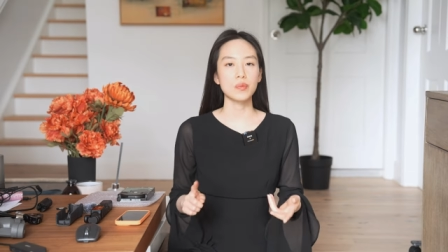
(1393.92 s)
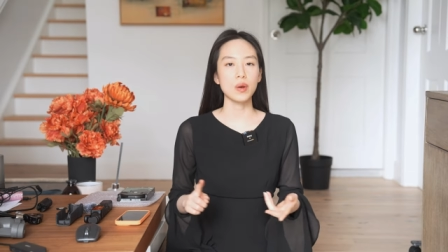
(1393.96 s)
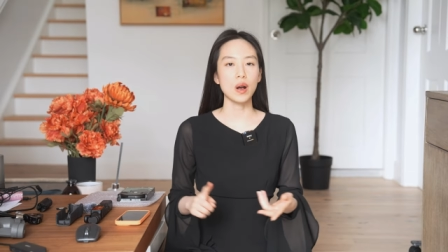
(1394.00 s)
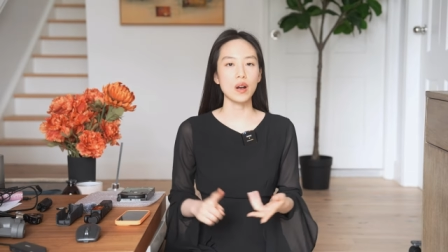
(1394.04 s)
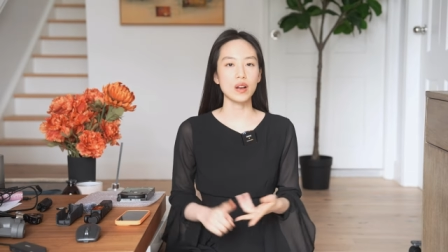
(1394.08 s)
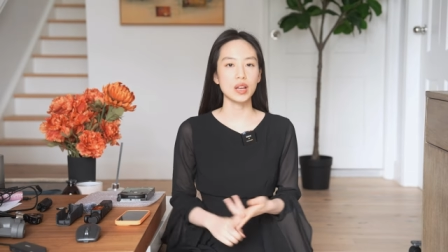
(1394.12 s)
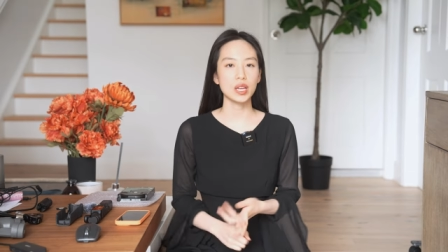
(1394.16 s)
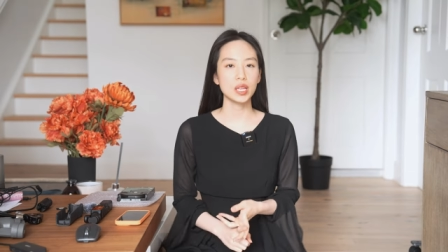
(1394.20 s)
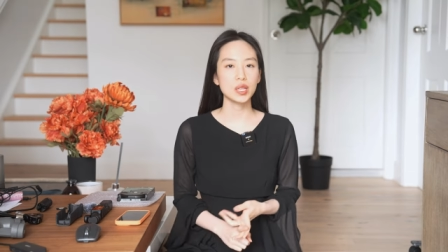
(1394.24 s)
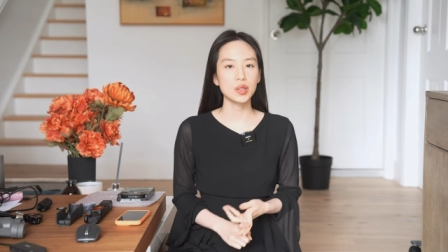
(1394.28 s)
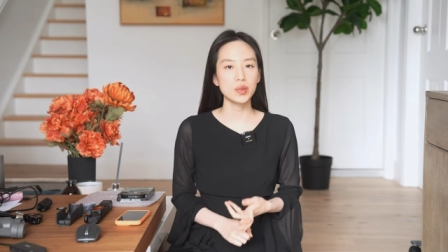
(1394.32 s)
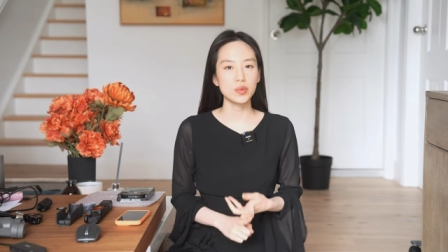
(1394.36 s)

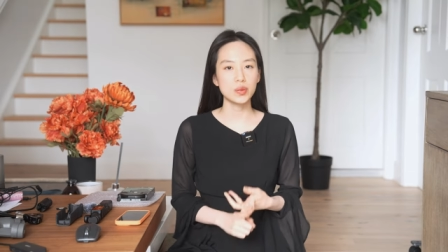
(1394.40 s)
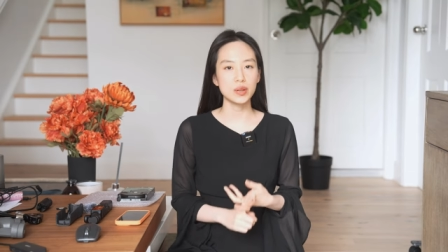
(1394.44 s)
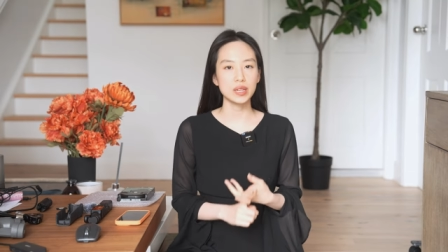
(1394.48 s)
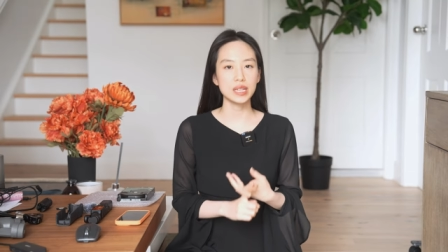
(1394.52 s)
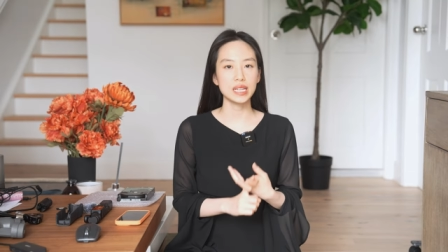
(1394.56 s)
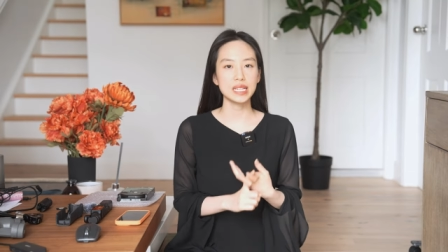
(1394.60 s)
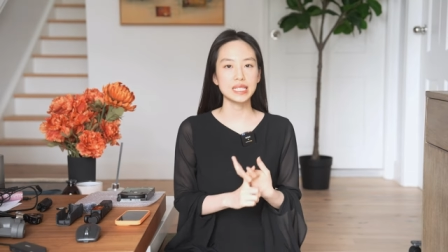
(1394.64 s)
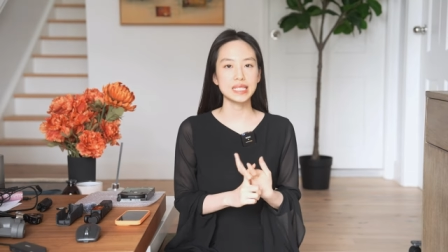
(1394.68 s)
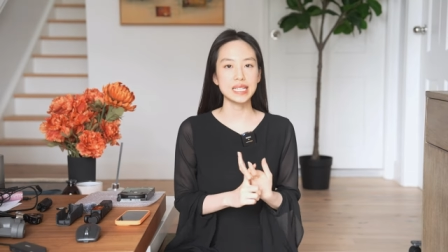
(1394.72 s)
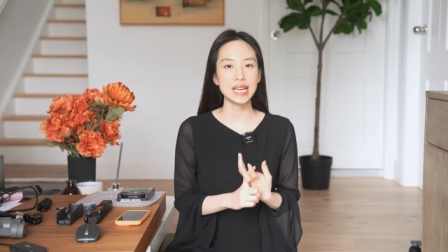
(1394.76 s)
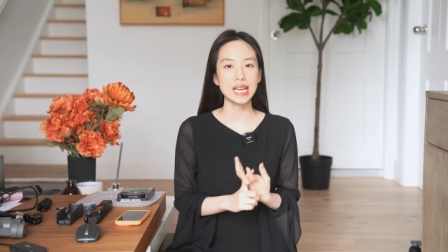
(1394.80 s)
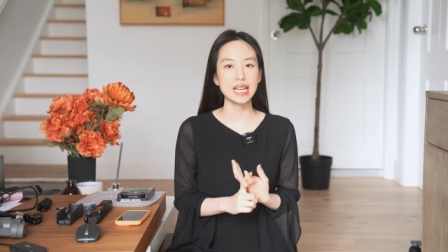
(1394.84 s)
Pocket
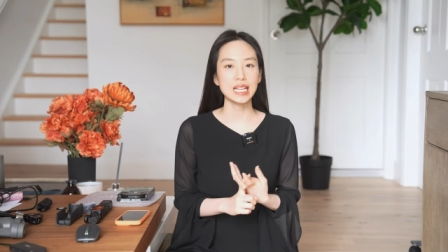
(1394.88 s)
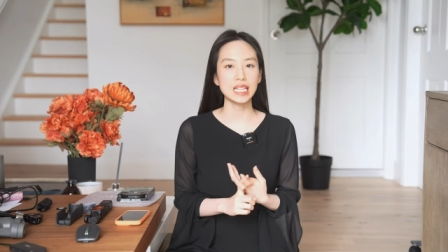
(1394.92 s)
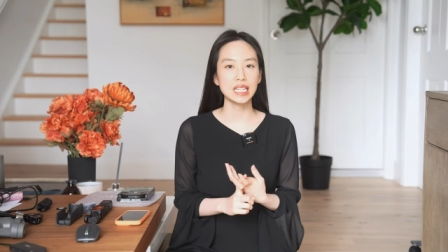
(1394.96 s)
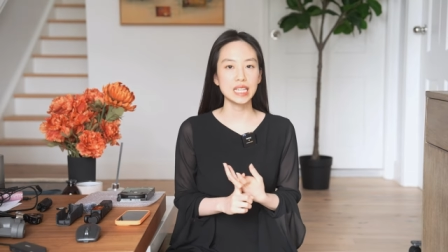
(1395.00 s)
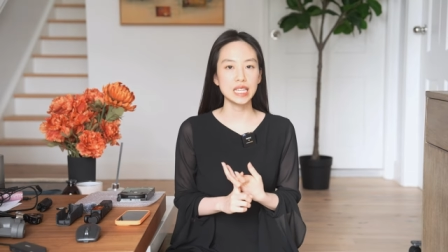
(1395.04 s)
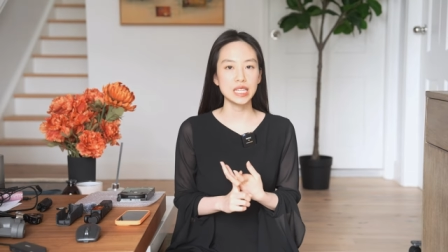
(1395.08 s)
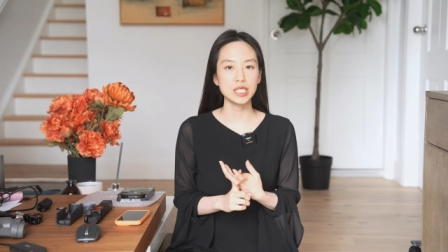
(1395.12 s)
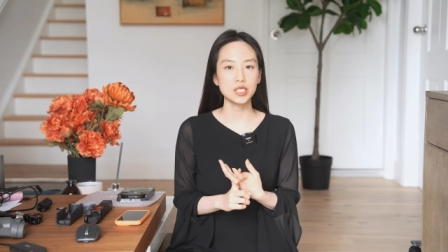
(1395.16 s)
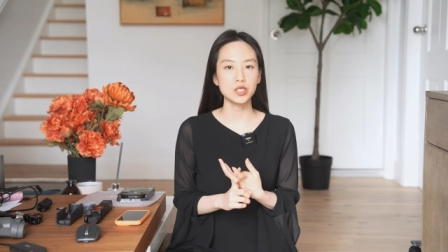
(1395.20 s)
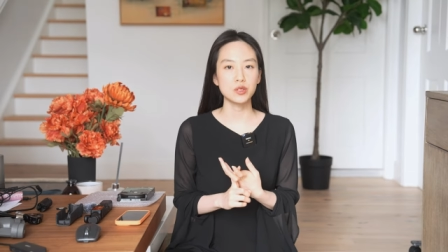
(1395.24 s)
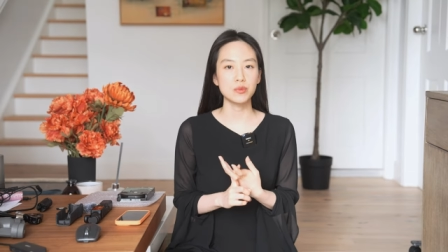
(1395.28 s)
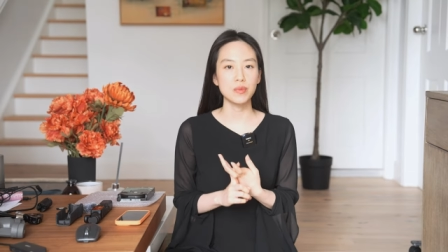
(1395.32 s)
3
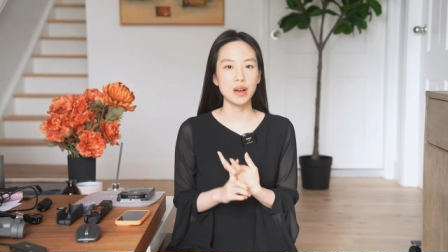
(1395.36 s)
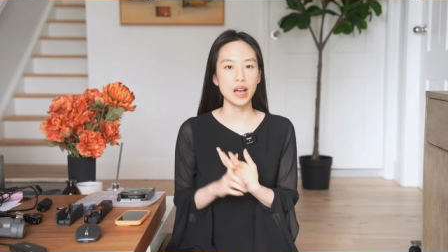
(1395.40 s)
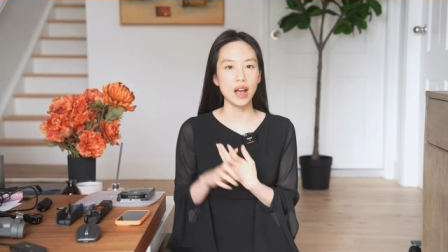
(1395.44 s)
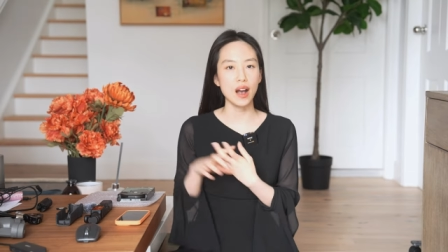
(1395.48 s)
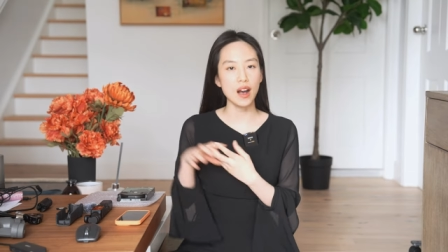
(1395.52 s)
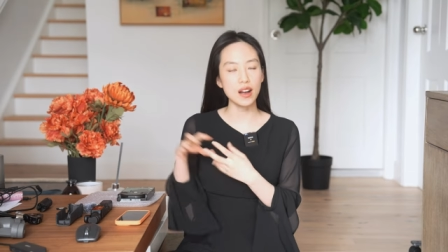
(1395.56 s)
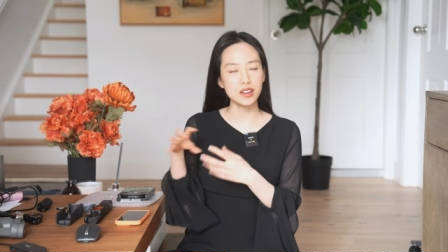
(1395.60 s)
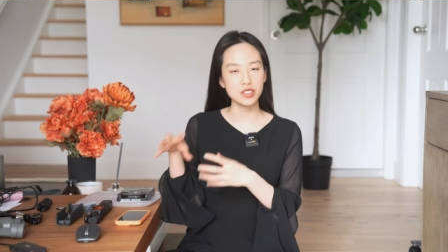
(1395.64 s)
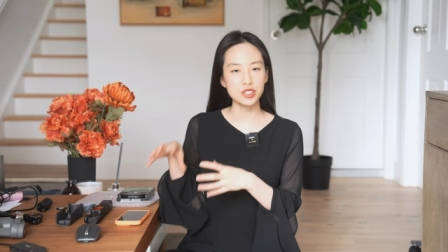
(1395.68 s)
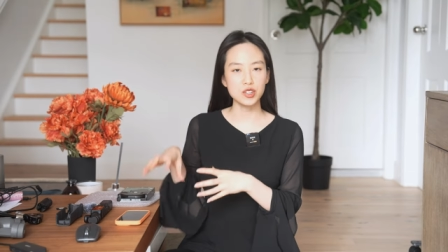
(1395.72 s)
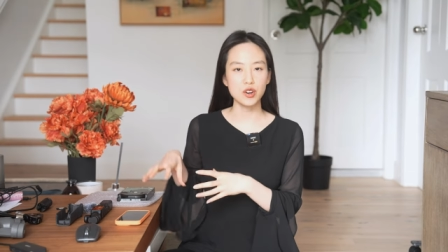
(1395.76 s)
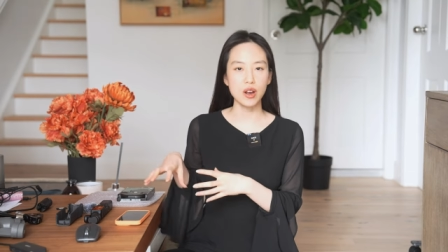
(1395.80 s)
daily to my
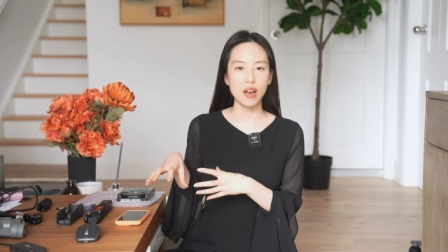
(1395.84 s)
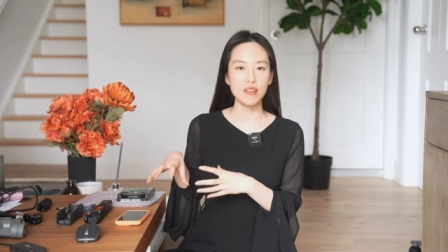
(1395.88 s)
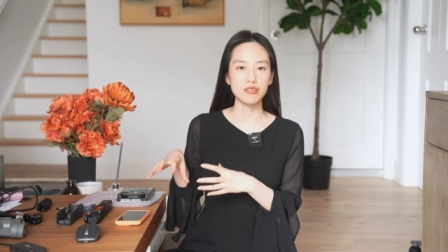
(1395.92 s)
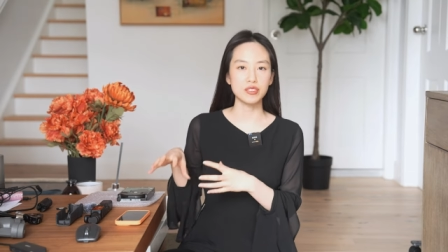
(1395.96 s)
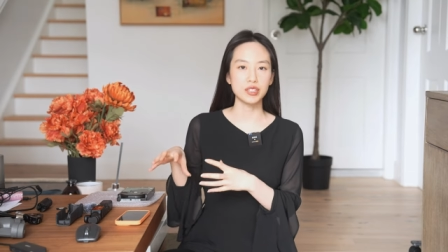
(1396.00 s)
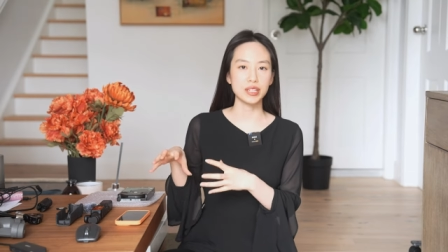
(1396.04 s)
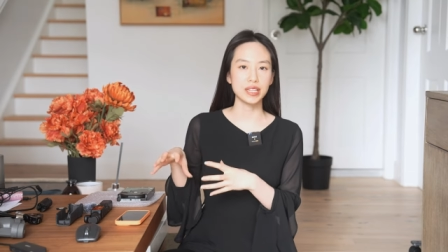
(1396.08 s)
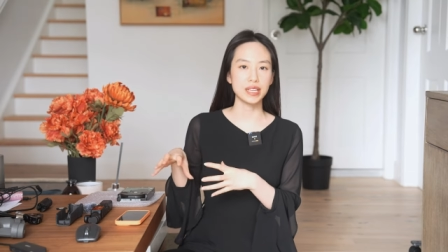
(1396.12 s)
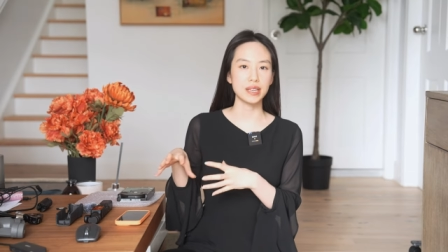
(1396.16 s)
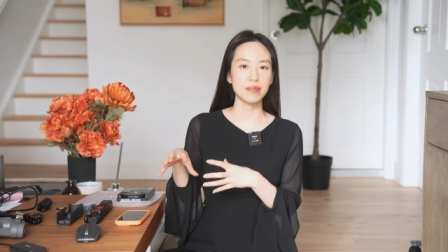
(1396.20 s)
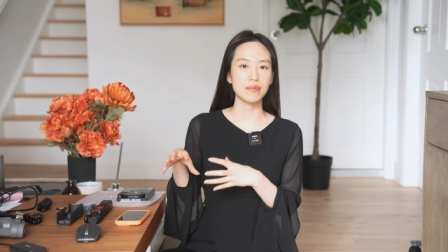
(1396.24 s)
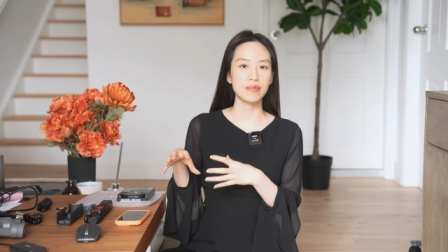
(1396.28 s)
hard drive
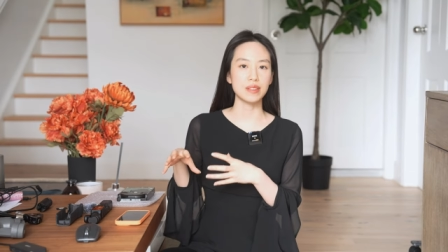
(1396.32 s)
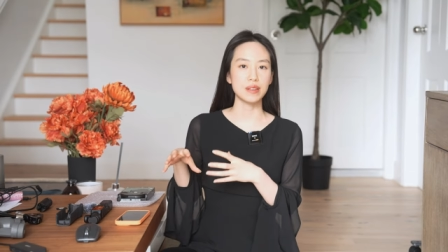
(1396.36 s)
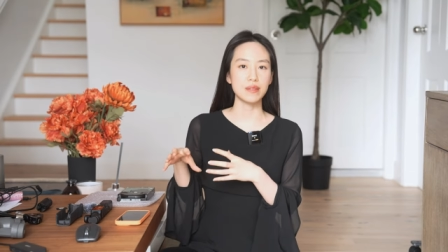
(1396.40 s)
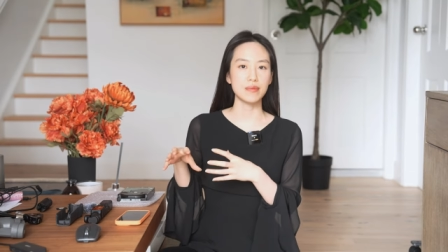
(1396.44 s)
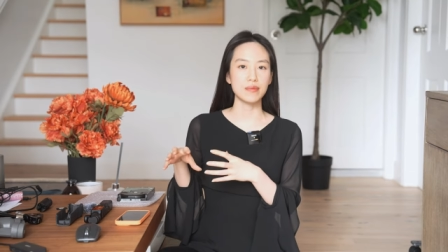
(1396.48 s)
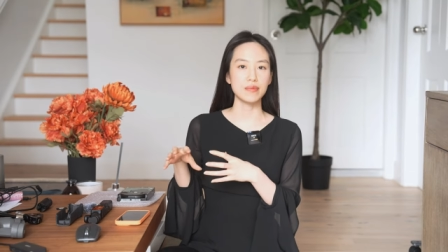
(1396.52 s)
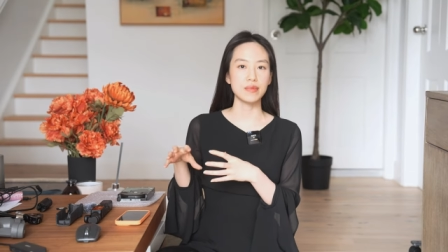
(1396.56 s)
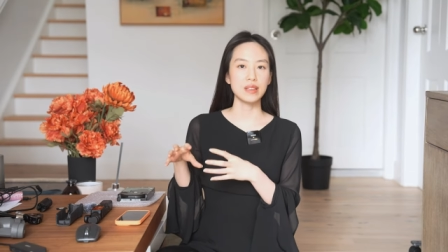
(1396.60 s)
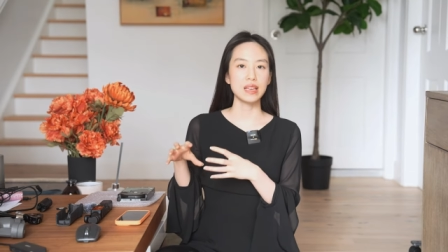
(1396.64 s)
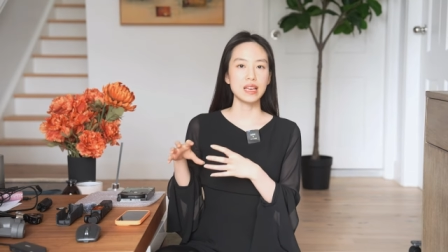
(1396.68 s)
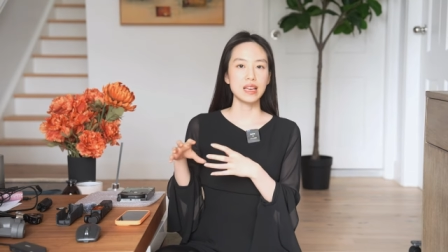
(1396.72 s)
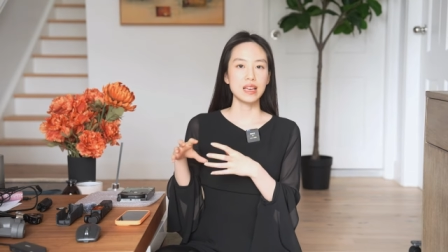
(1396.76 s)
to keep
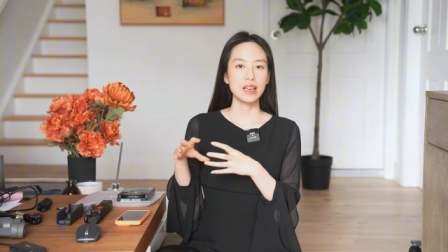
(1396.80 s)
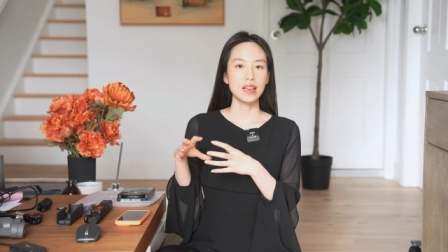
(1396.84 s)
them